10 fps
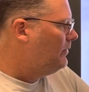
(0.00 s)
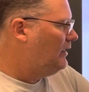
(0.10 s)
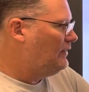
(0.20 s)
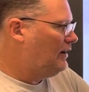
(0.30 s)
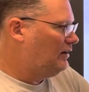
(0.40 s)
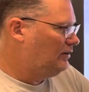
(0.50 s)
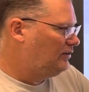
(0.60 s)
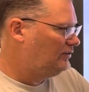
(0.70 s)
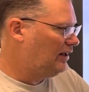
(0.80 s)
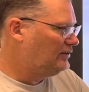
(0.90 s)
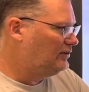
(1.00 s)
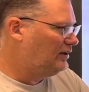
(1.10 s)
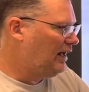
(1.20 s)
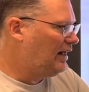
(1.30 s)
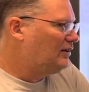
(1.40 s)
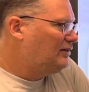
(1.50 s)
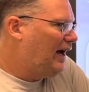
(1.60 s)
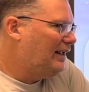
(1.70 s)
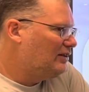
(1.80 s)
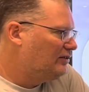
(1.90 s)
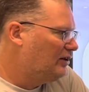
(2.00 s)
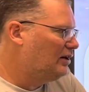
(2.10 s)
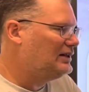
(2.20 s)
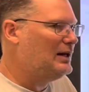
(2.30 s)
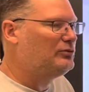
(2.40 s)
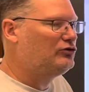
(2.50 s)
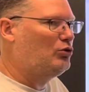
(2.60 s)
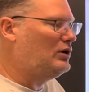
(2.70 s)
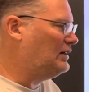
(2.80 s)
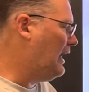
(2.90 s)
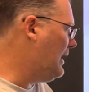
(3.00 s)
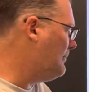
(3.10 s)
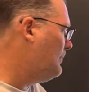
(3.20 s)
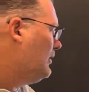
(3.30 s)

And then it extends it again and tightens it. And it keeps doing that